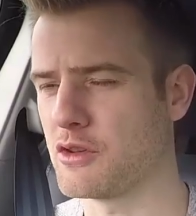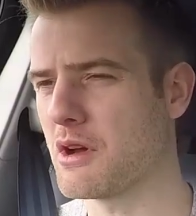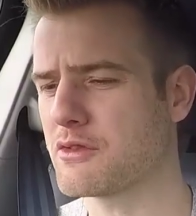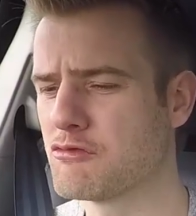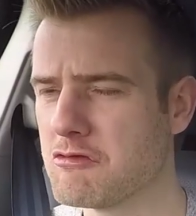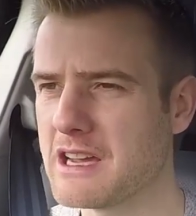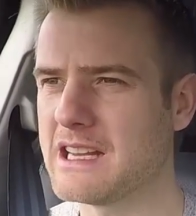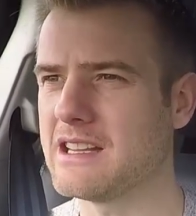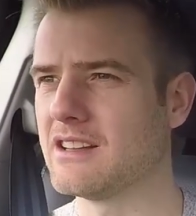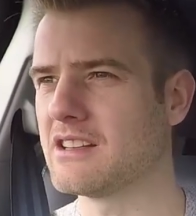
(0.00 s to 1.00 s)
You have to
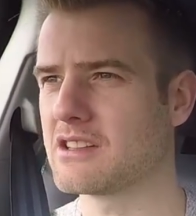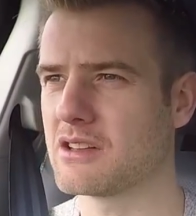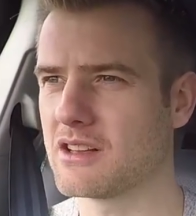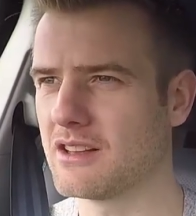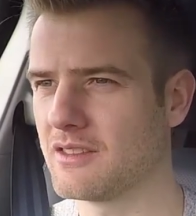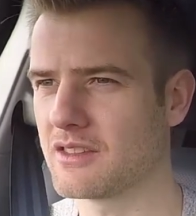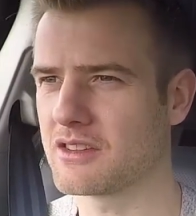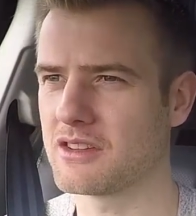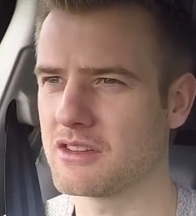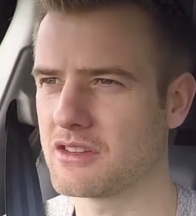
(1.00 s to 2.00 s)
really,
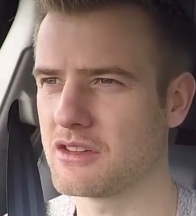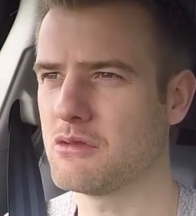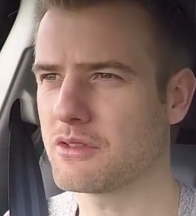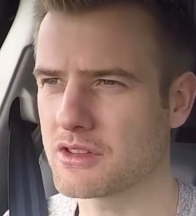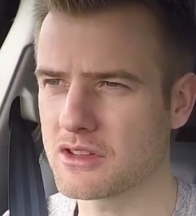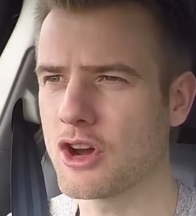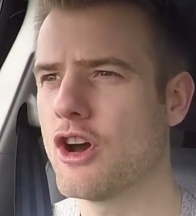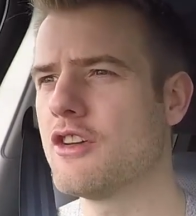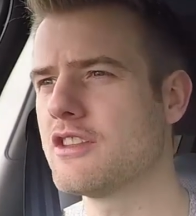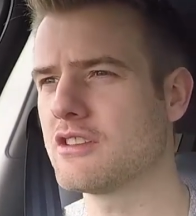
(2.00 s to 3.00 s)
you have to
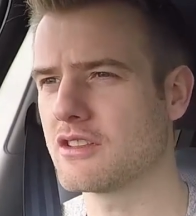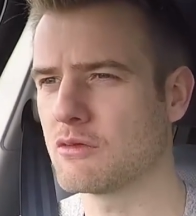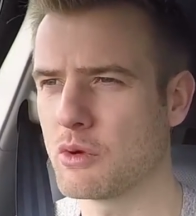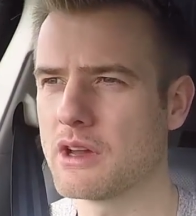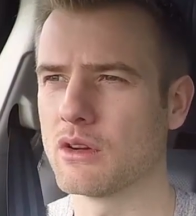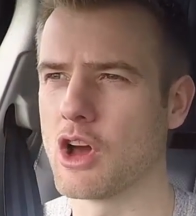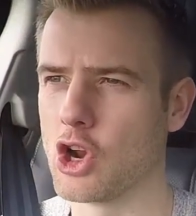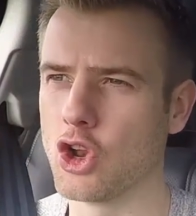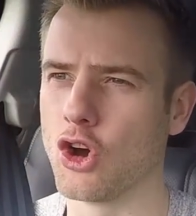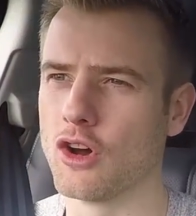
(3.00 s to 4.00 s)
turn the wheel a
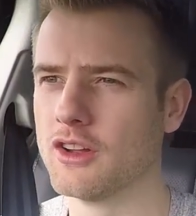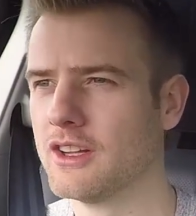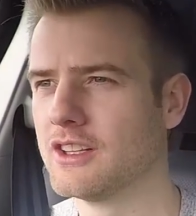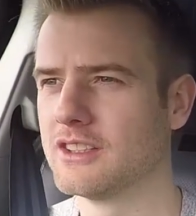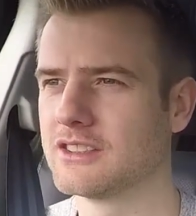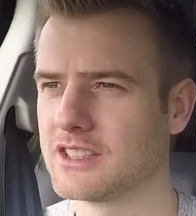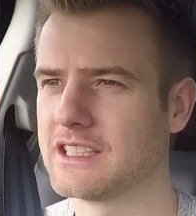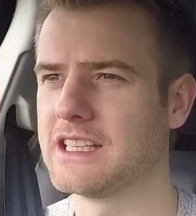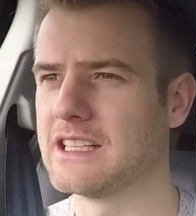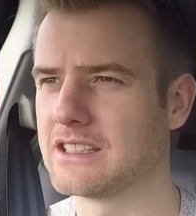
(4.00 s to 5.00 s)
lot to
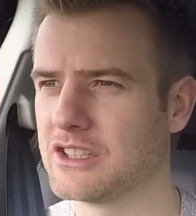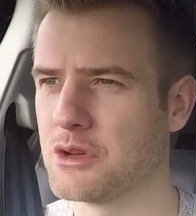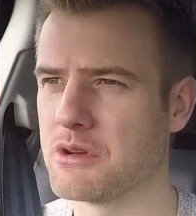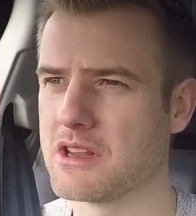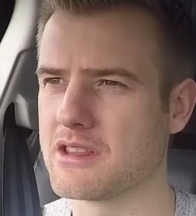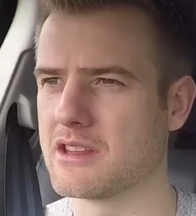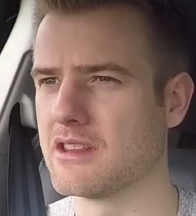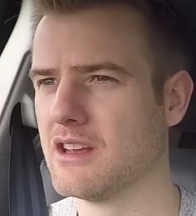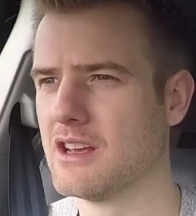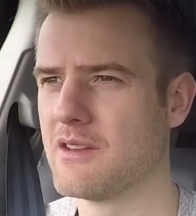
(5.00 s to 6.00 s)
get it to do anything,
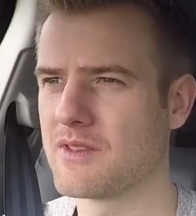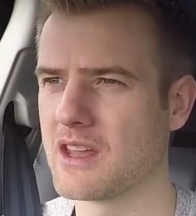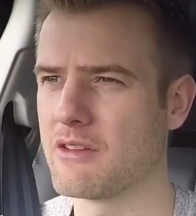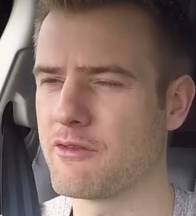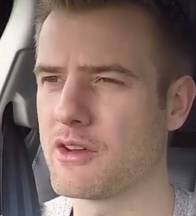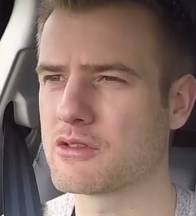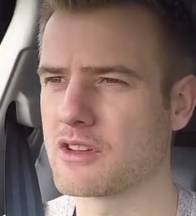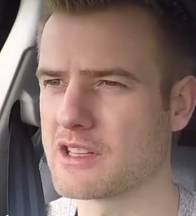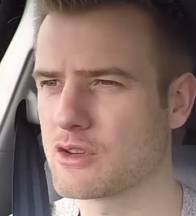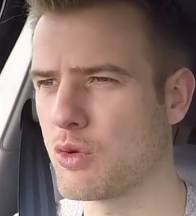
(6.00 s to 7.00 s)
and it feels
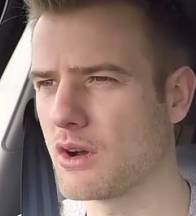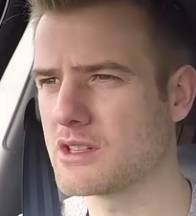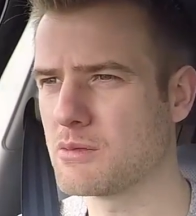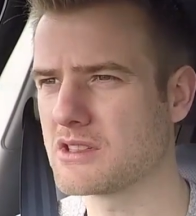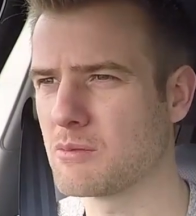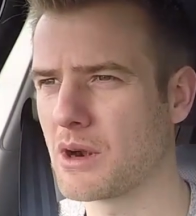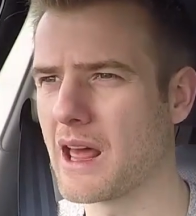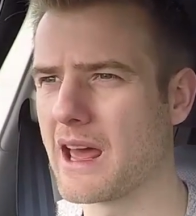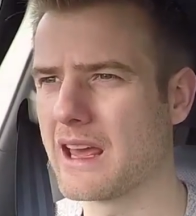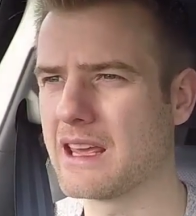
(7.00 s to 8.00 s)
like there's quite a bit of
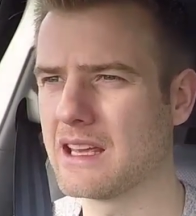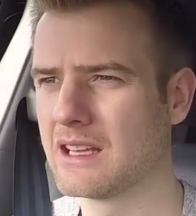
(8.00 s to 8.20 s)
play